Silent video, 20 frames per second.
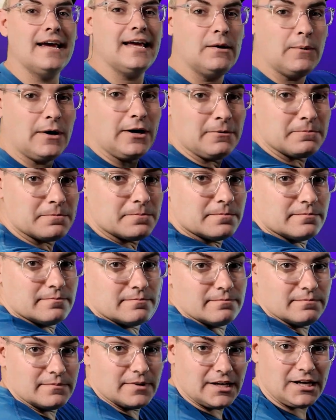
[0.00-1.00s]
Well,
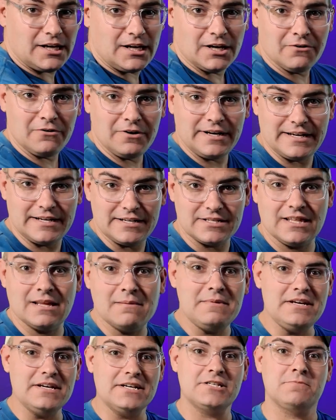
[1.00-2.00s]
here it is.
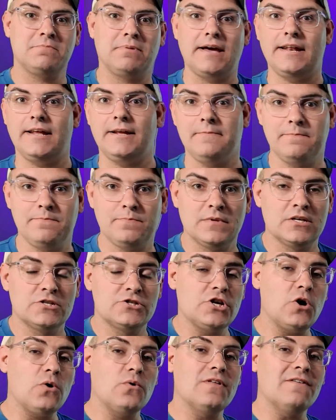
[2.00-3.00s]
Let me explain it.
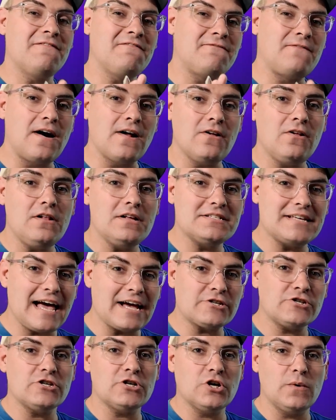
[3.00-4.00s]
So the funnel is
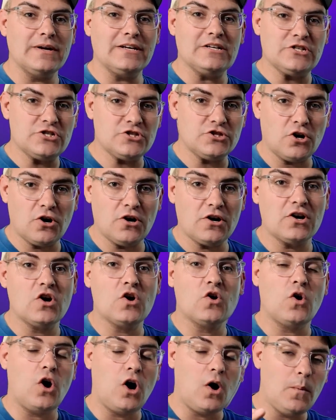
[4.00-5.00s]
actually going to start
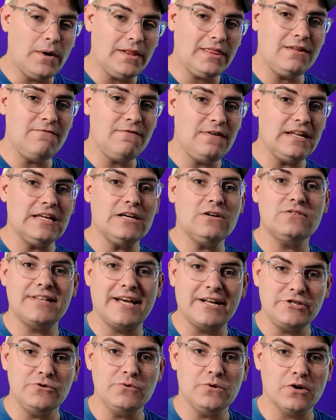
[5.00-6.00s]
with the videos
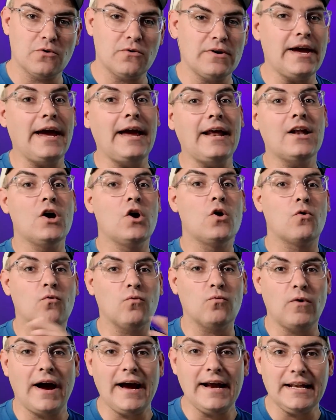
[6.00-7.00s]
that you create
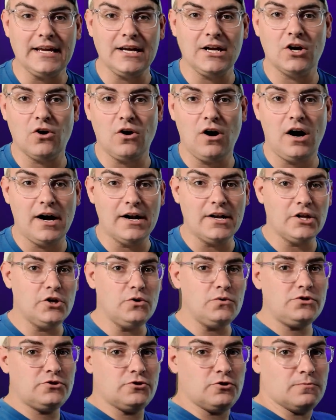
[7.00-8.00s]
right here on
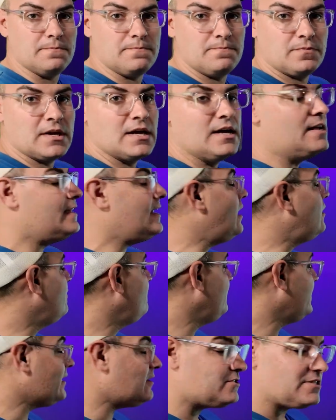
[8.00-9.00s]
YouTube. Now, the
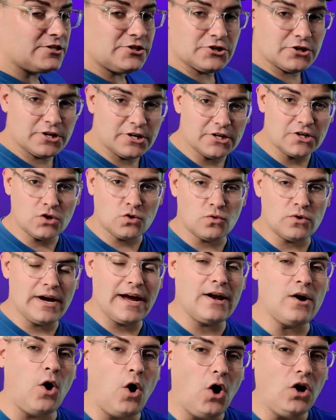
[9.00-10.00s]
videos that you're gonna
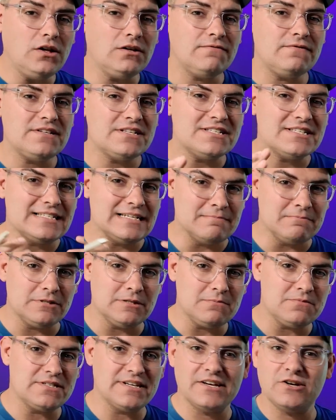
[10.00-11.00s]
create, all of the
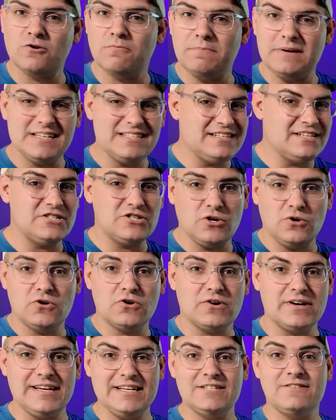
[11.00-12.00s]
symptoms that your business
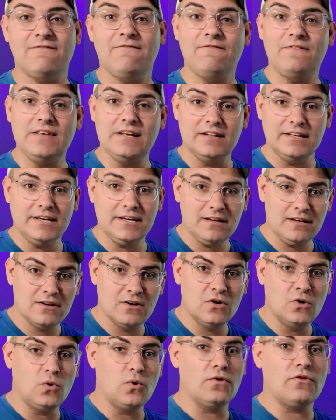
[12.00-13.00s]
owner is feeling
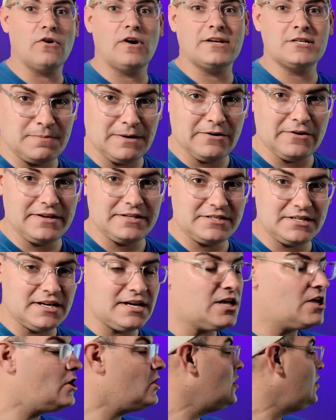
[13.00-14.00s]
or they're
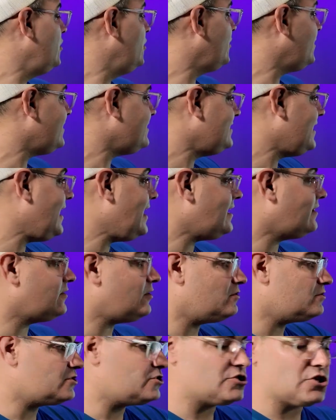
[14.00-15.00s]
experiencing, you're gonna take
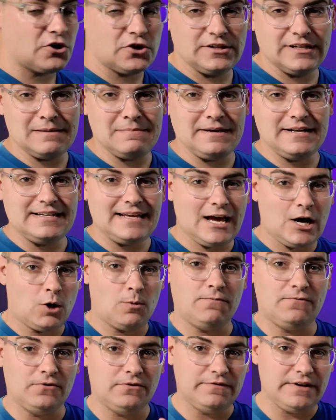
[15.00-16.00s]
those and turn them into
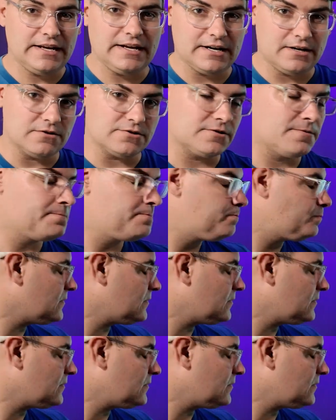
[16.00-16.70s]
helpful videos.